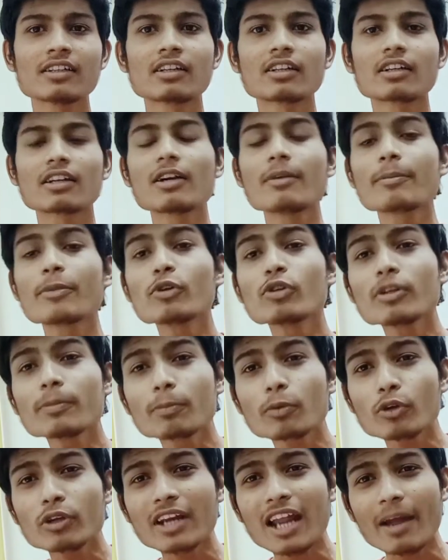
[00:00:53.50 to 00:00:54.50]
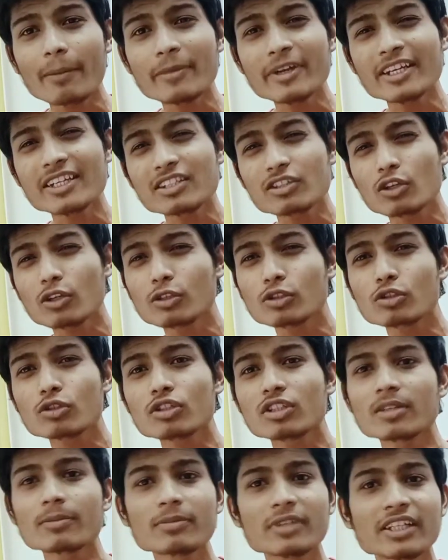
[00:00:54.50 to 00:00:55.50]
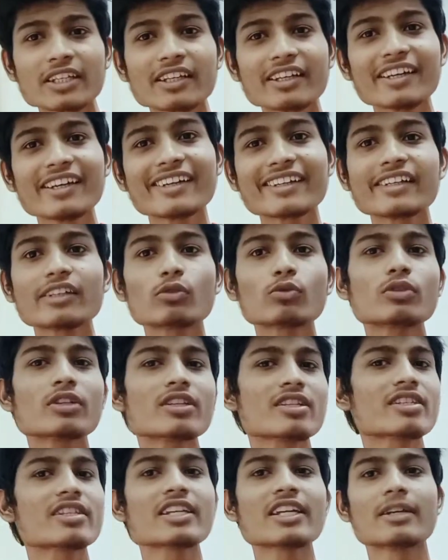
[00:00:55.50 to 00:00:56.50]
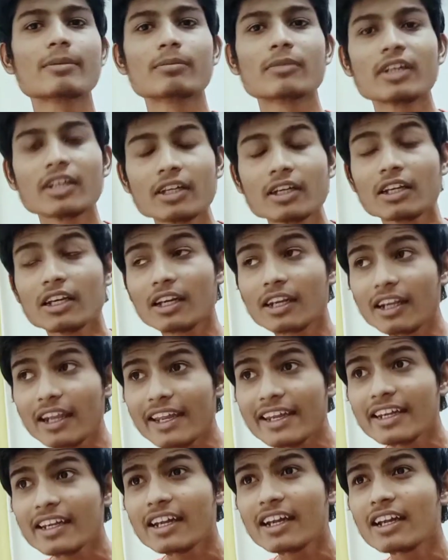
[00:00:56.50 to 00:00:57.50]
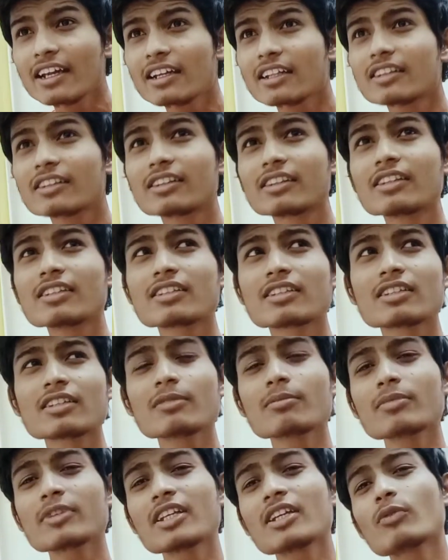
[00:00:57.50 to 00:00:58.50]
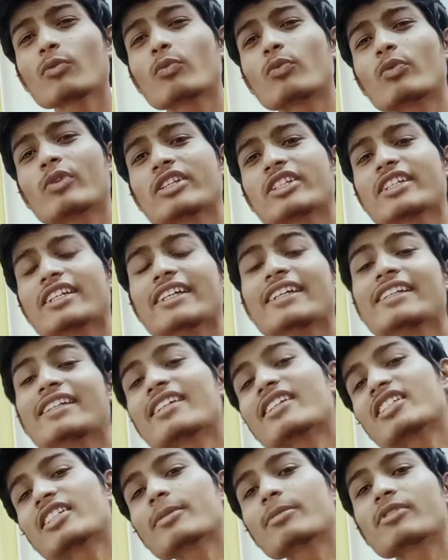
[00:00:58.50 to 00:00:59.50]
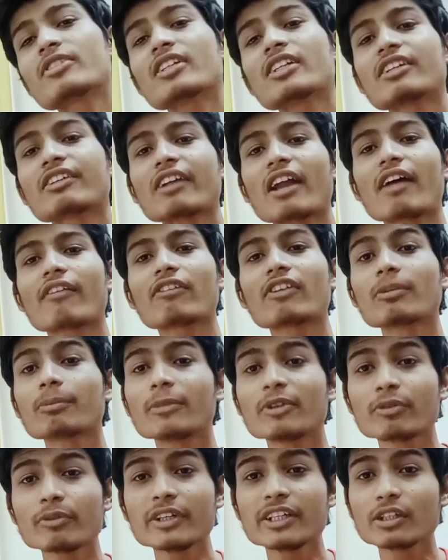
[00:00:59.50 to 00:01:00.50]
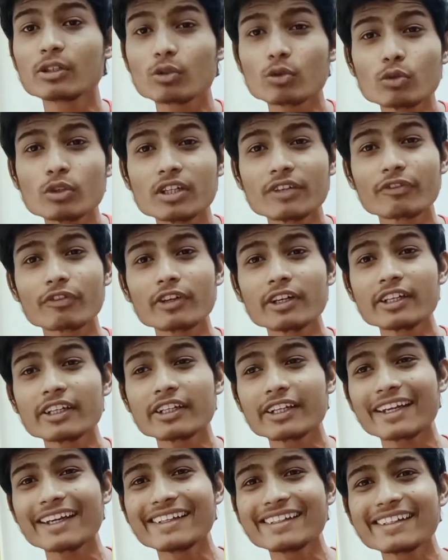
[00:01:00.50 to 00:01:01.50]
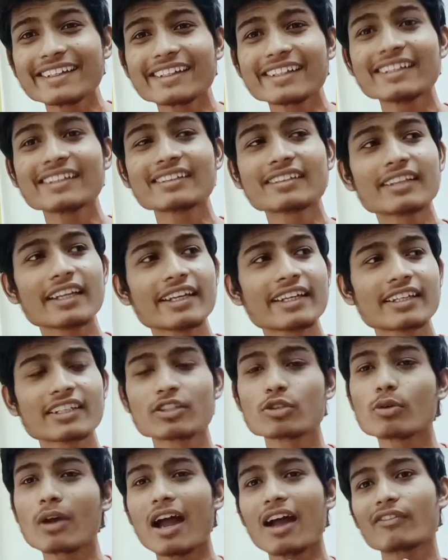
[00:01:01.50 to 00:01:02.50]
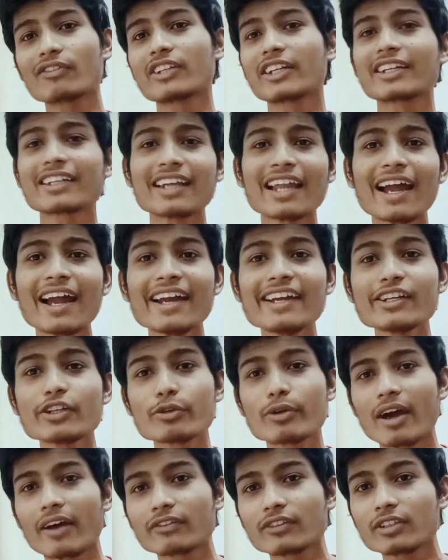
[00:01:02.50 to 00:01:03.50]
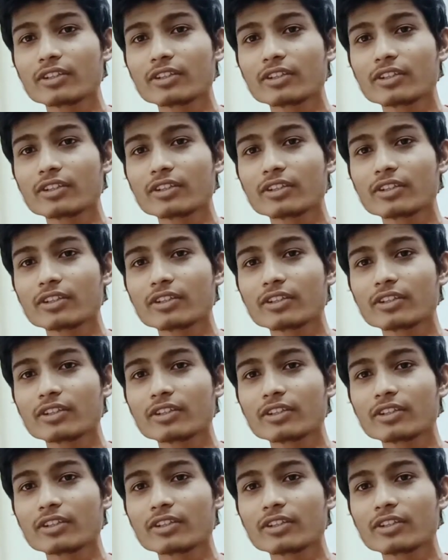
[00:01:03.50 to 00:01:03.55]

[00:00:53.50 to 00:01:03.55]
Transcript: computer programming is also something related to the same, like the something which intercepts the traffic between two different entities. Like you have the client, you have the